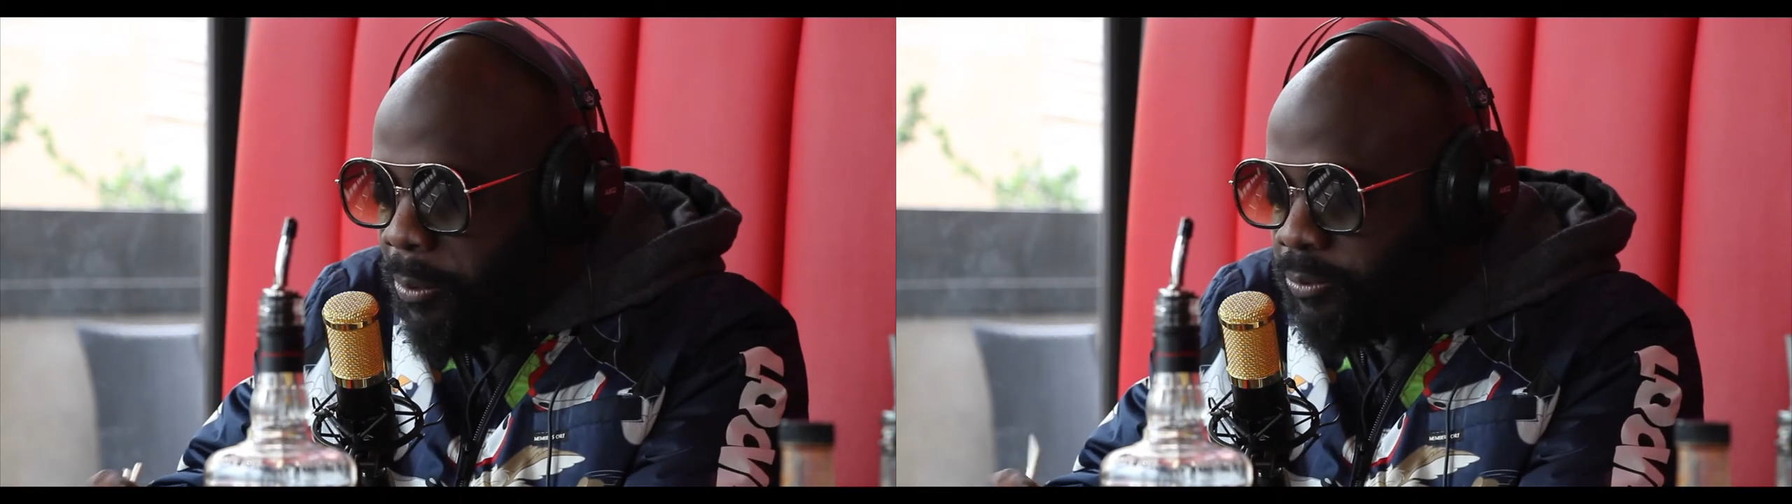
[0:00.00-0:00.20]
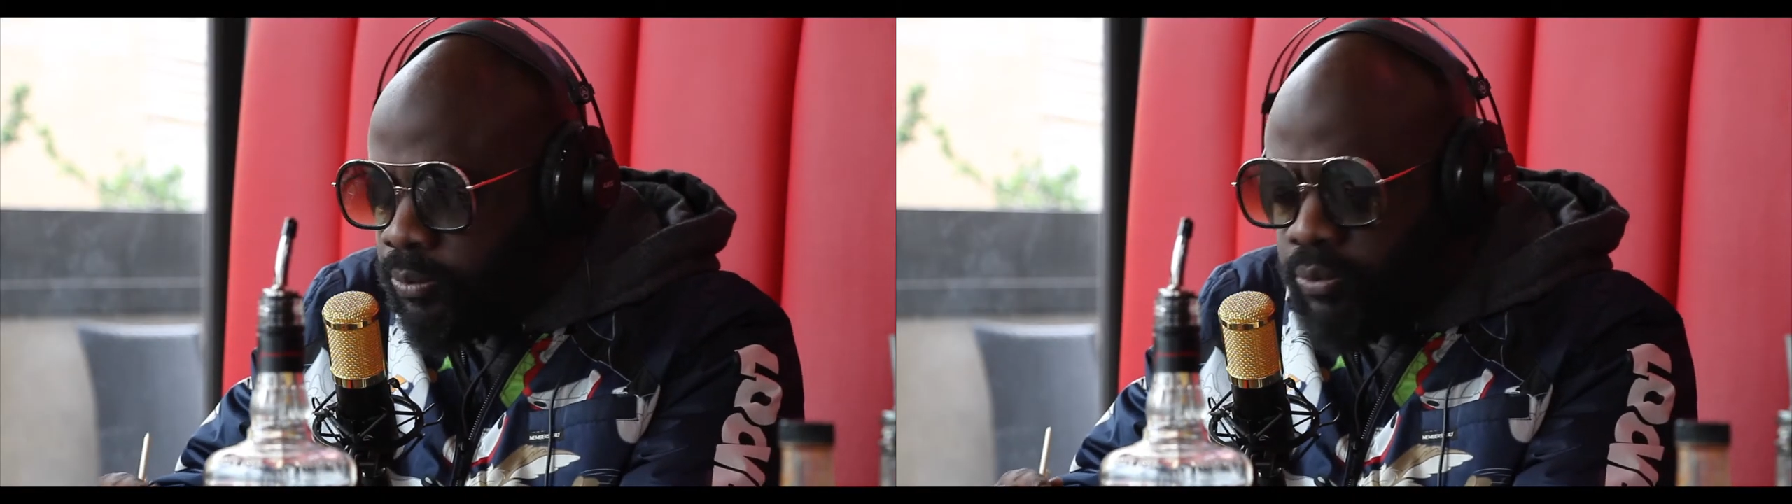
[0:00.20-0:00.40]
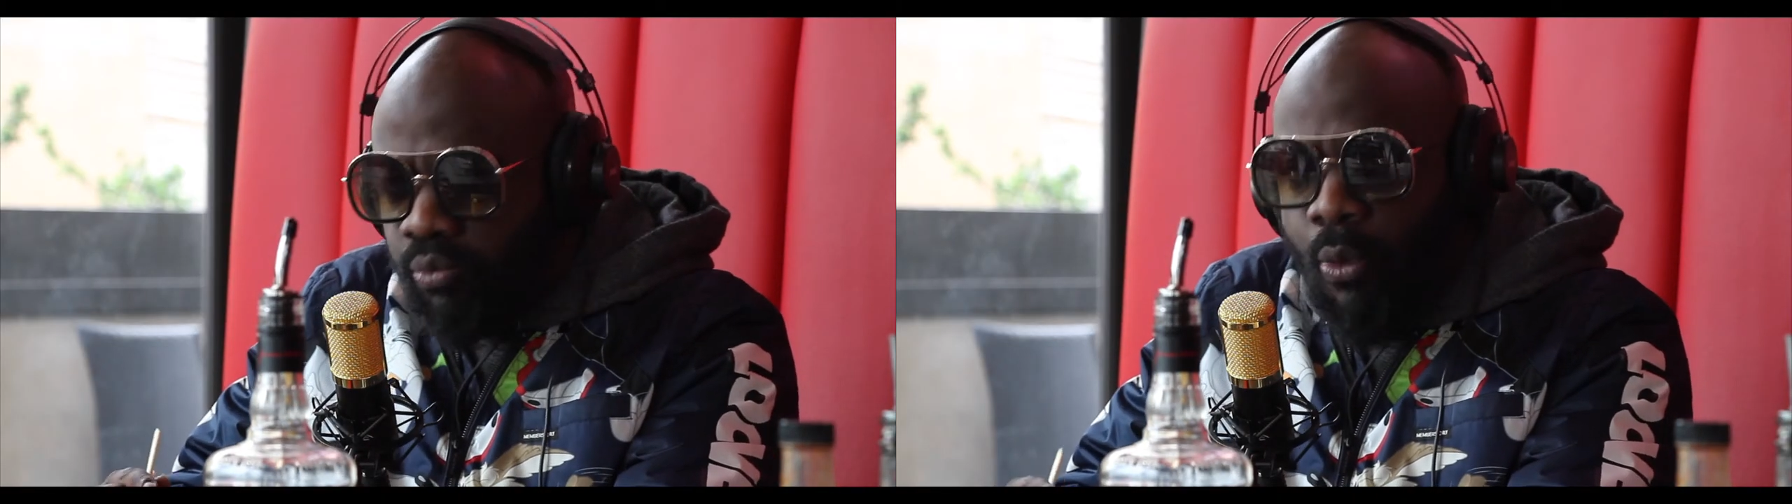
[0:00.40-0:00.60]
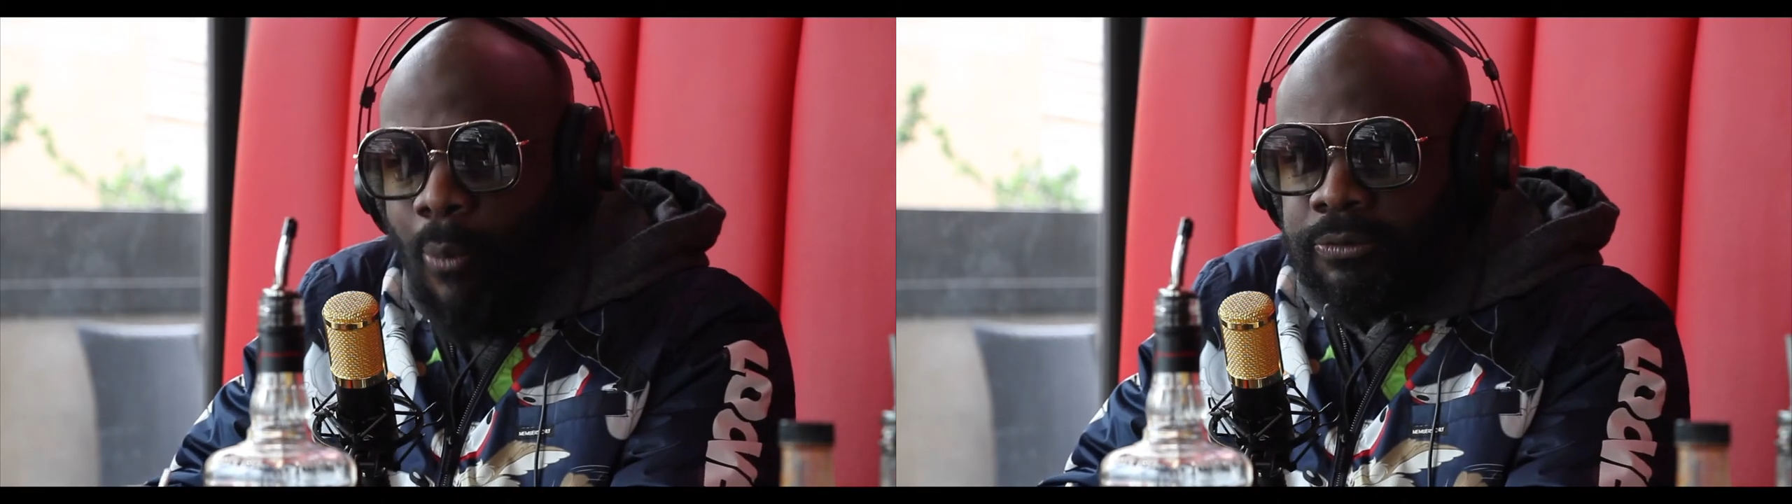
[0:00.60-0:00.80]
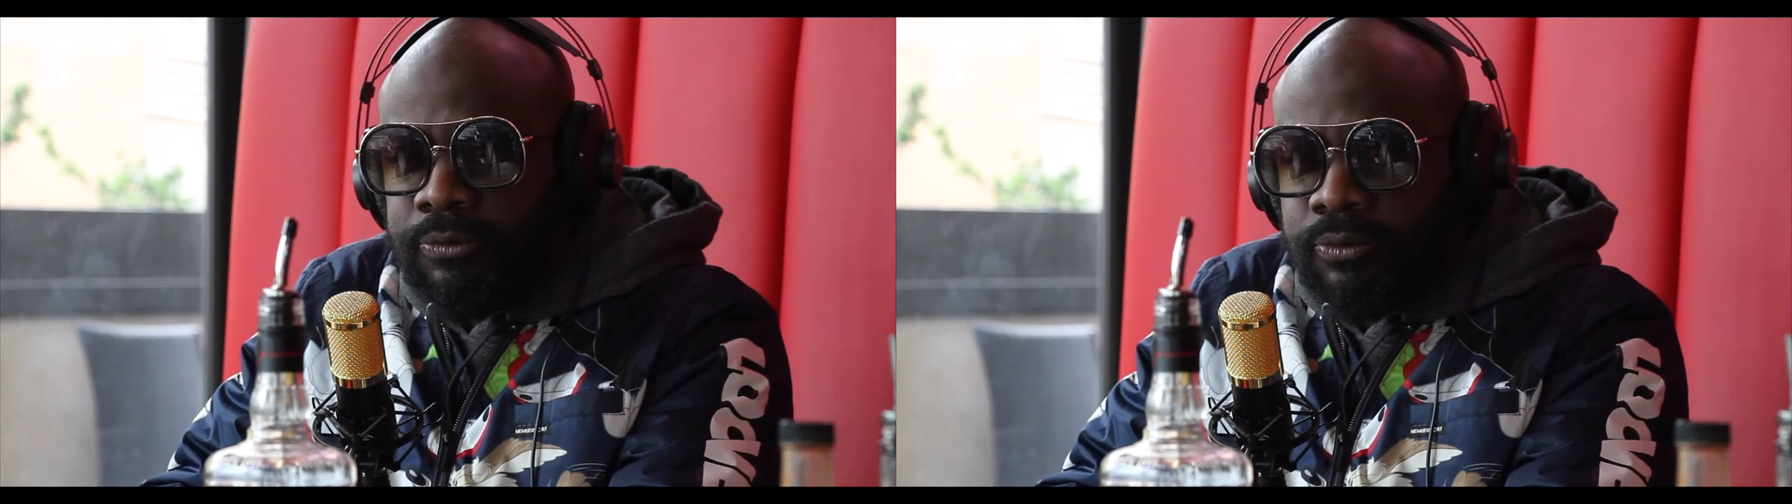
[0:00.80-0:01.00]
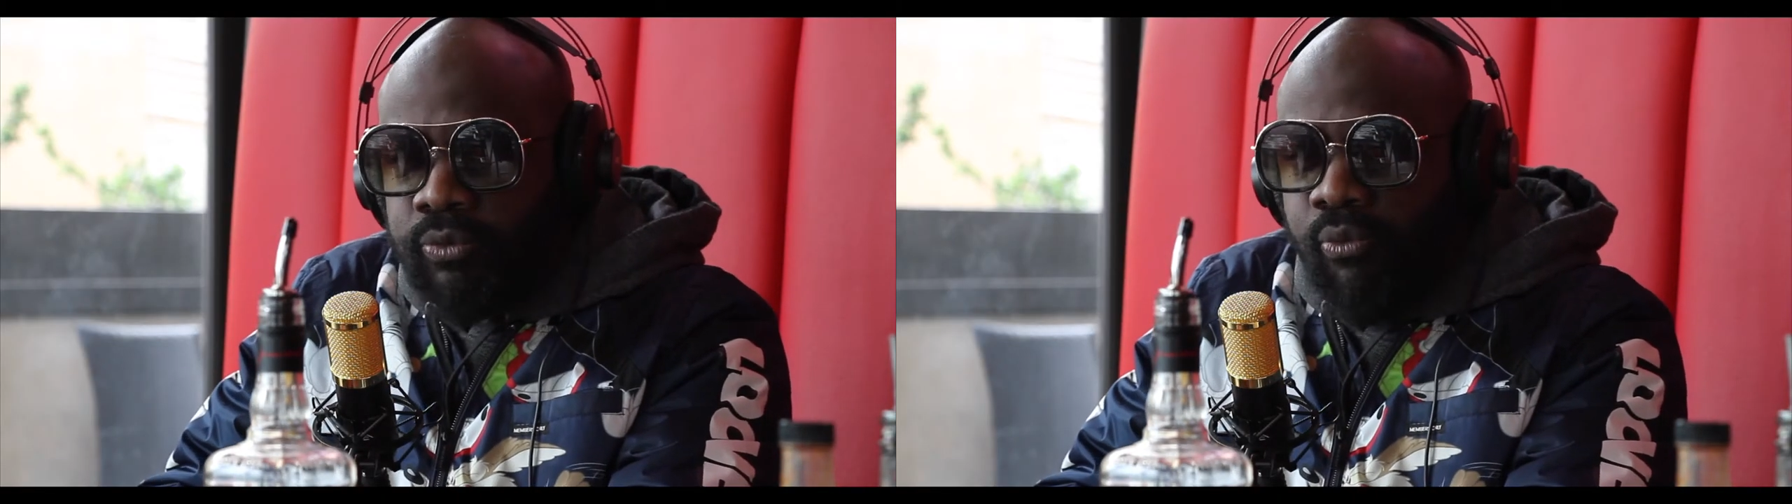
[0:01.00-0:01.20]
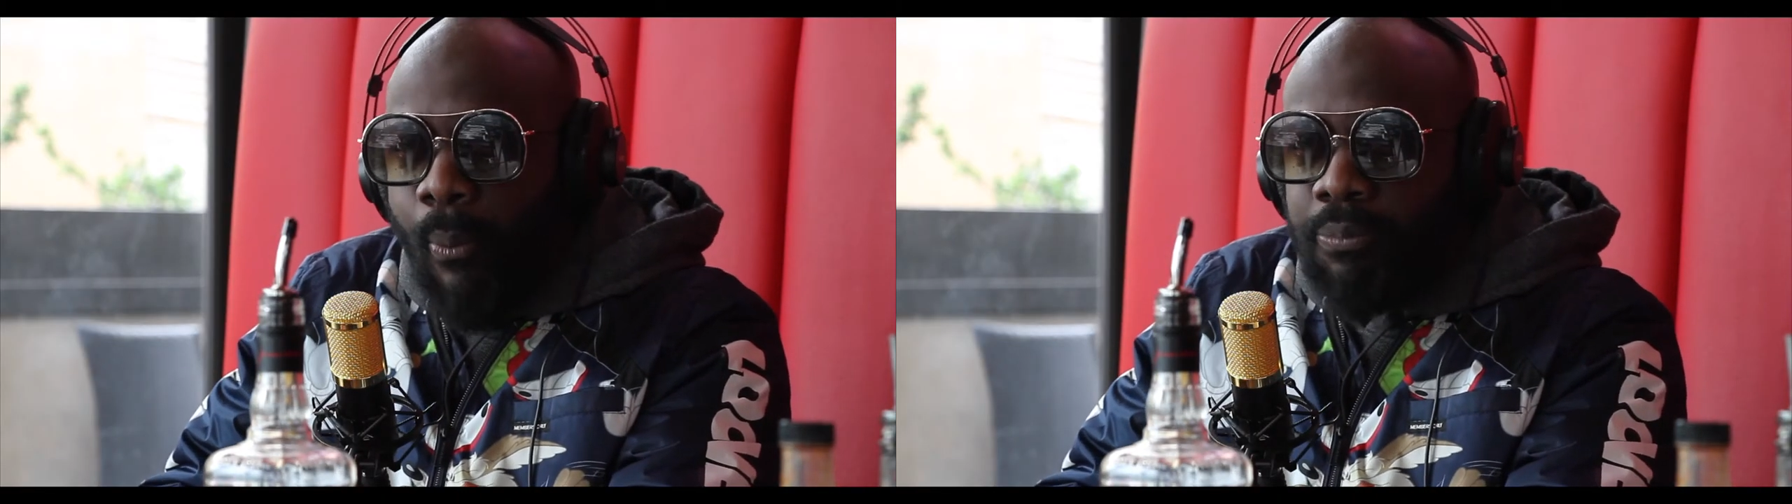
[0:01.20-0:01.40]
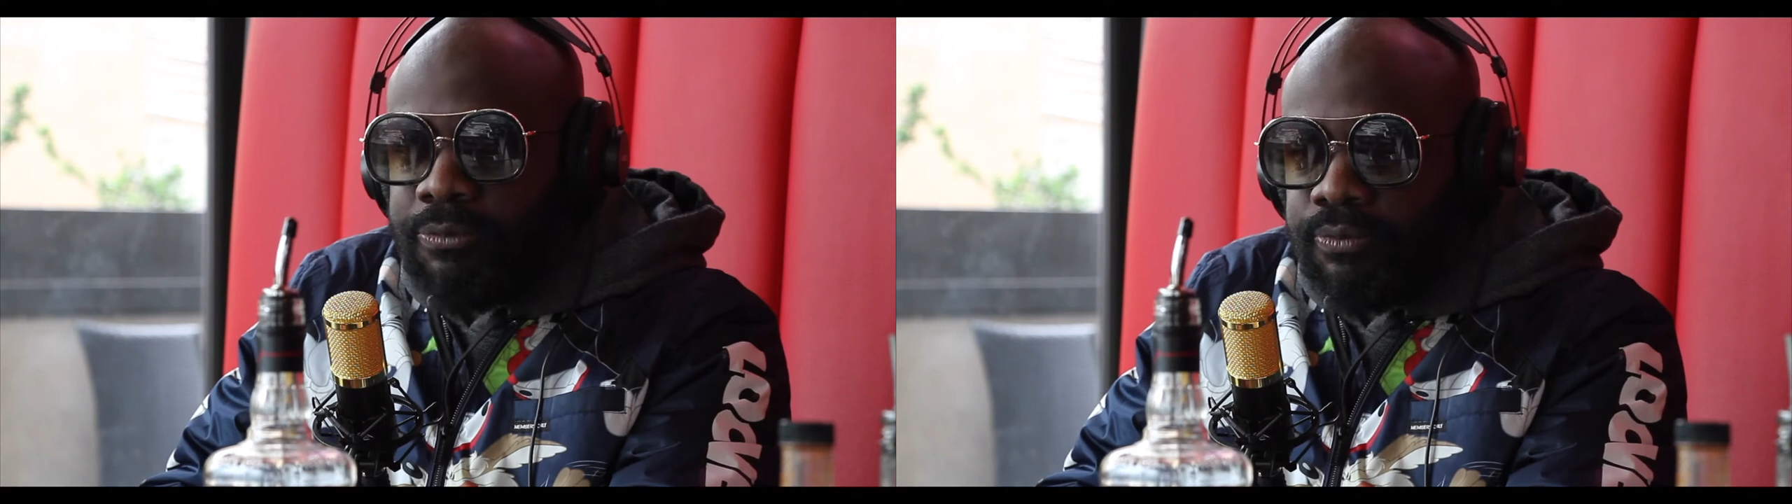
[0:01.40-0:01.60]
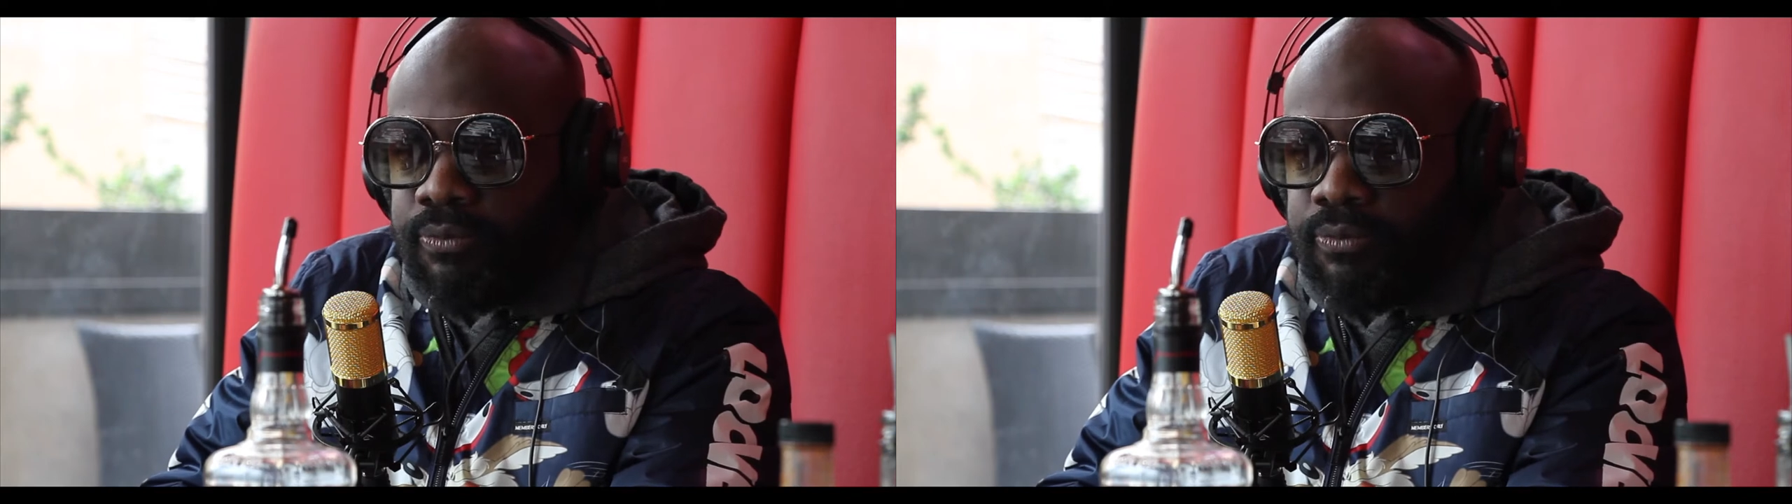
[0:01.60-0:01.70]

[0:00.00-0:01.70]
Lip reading: and he was like, "Oh, I gotta rock with